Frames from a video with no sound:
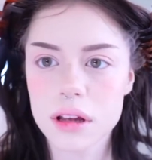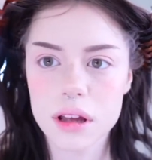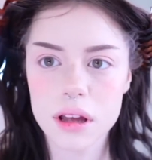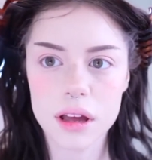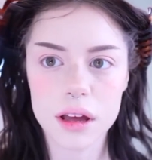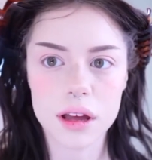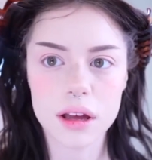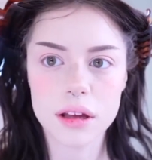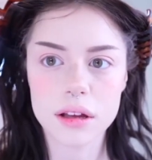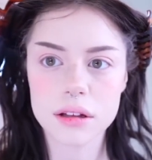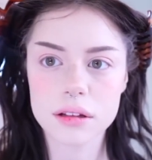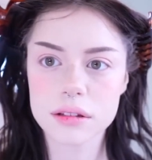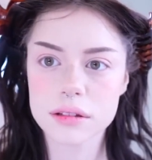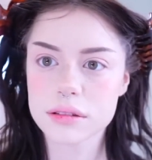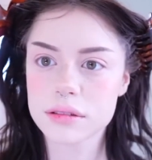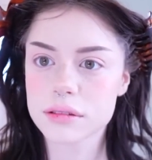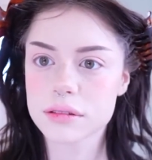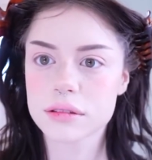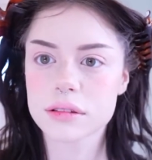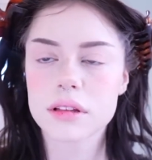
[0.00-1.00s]
Okay.
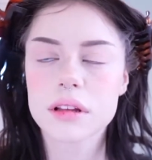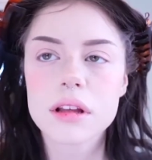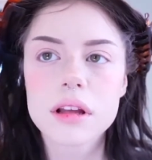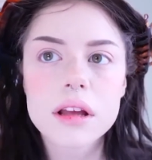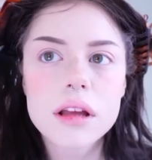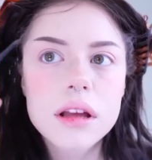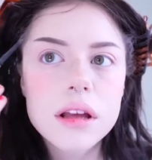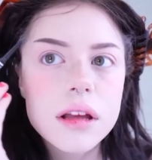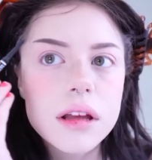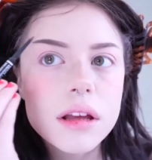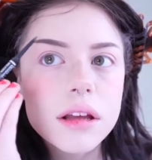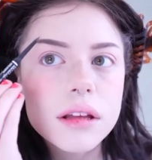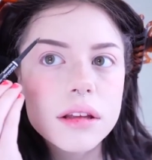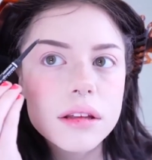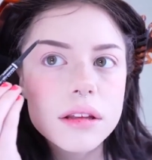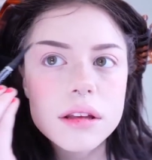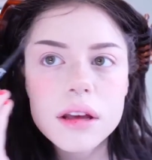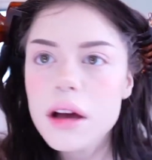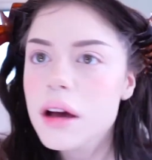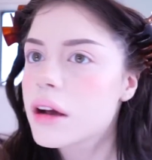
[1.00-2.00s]

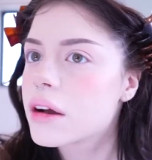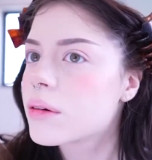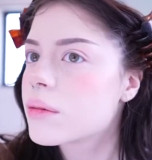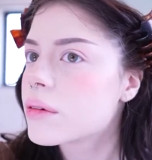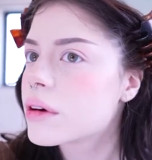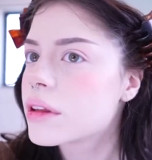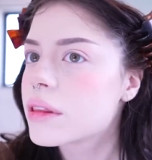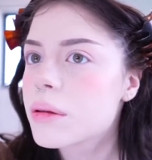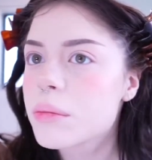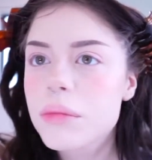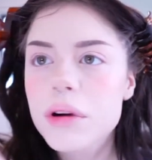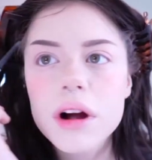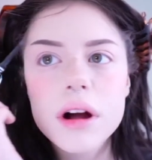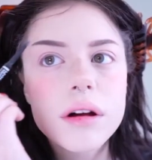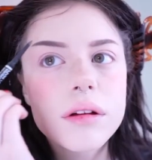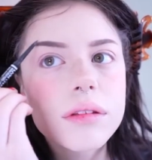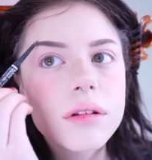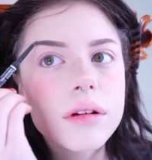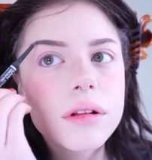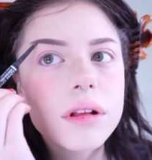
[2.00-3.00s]
It's kind of what the
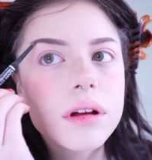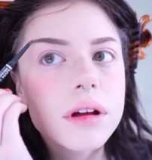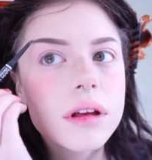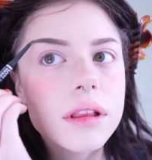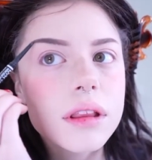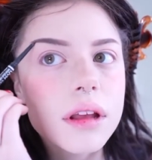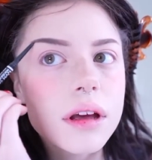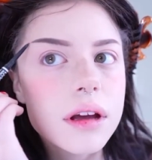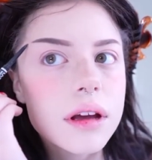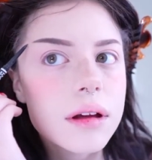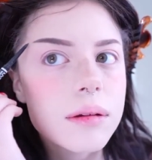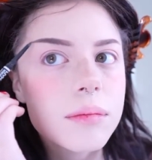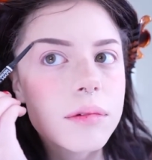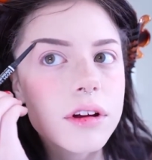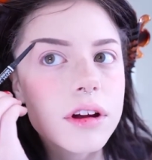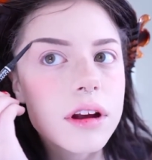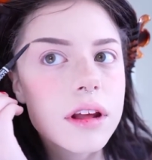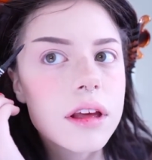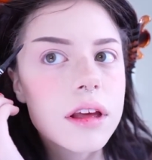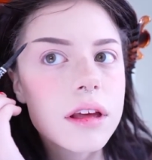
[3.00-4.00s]
brows are looking like. I'm
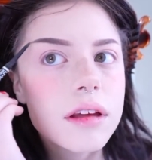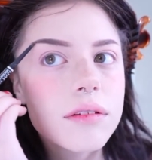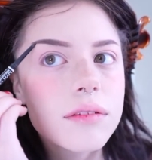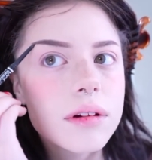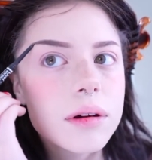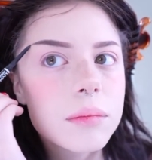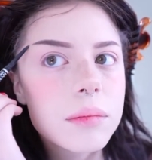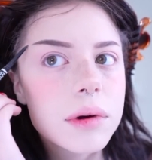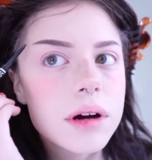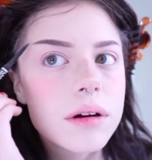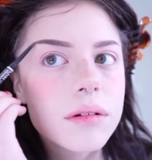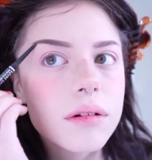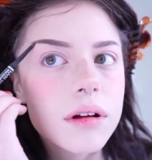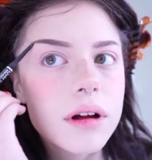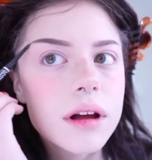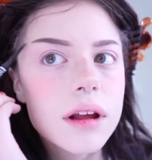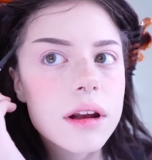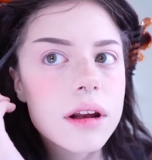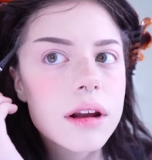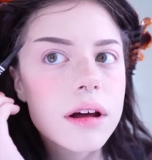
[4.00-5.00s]
trying to even them out
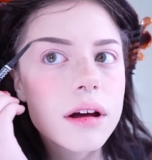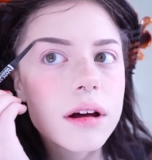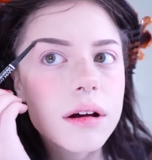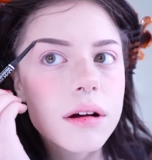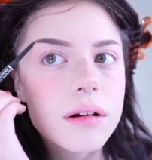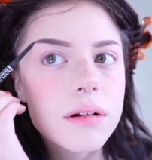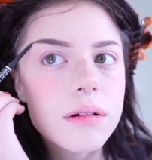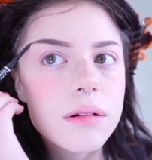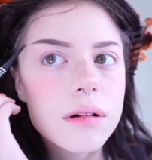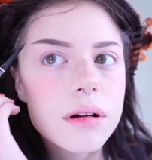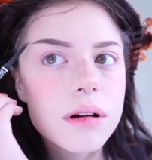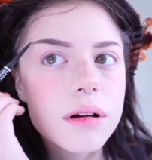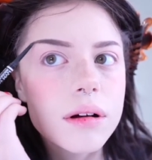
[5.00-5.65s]
right now.